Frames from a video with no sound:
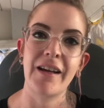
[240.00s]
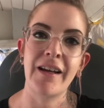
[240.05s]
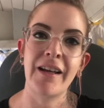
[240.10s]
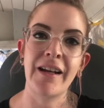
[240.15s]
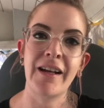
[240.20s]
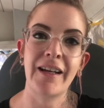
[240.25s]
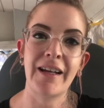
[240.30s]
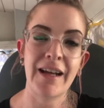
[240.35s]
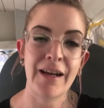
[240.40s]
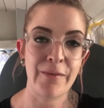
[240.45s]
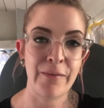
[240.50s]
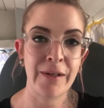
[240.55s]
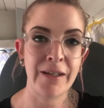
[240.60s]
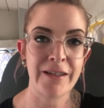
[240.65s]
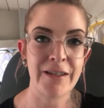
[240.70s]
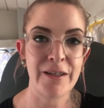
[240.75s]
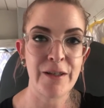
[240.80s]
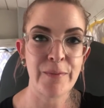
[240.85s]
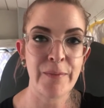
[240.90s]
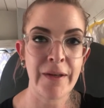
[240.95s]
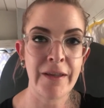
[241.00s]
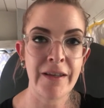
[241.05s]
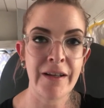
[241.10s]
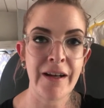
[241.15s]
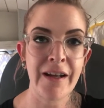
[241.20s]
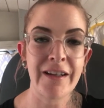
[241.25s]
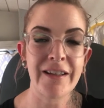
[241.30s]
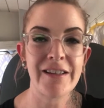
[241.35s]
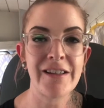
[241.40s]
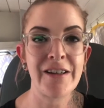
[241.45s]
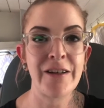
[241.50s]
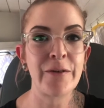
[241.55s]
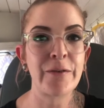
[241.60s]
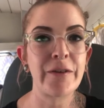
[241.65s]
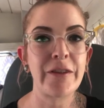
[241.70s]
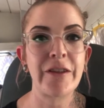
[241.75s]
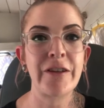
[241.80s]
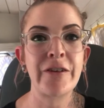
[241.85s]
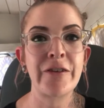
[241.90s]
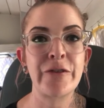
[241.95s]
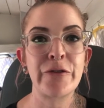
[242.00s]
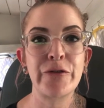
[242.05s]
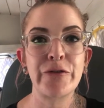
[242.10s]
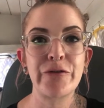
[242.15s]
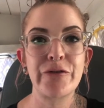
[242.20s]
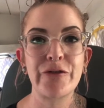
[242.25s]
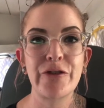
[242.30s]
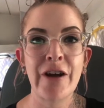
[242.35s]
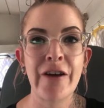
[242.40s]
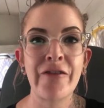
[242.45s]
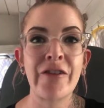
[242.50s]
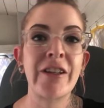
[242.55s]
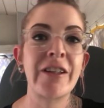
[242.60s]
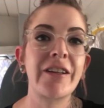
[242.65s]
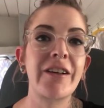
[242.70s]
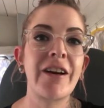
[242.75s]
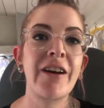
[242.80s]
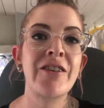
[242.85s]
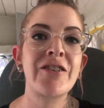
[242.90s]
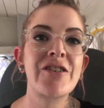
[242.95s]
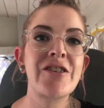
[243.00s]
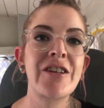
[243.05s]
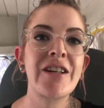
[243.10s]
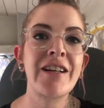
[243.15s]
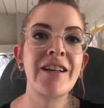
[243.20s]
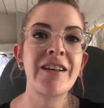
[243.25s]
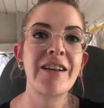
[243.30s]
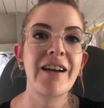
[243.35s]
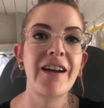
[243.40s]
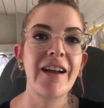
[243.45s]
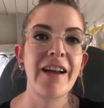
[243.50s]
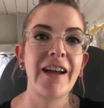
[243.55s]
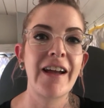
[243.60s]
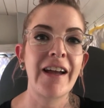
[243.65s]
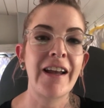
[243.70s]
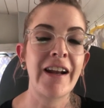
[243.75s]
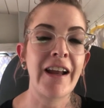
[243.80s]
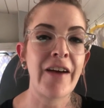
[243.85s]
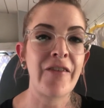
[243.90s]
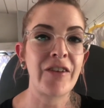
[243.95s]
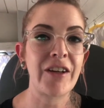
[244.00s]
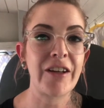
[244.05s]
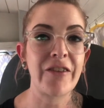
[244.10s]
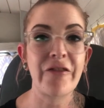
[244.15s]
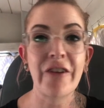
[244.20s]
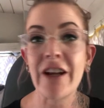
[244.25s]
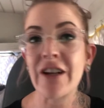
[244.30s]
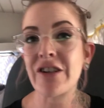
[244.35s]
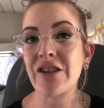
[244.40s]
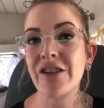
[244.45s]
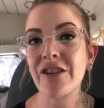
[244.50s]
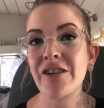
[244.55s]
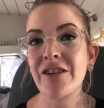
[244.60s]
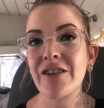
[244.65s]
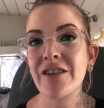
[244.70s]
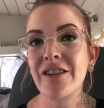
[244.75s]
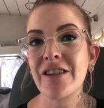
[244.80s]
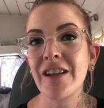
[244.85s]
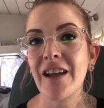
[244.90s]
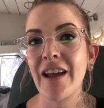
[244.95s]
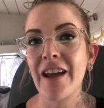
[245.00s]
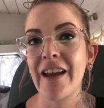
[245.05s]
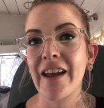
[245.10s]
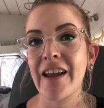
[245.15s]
and I can't wait to spend the next year with you traveling the country and having adventures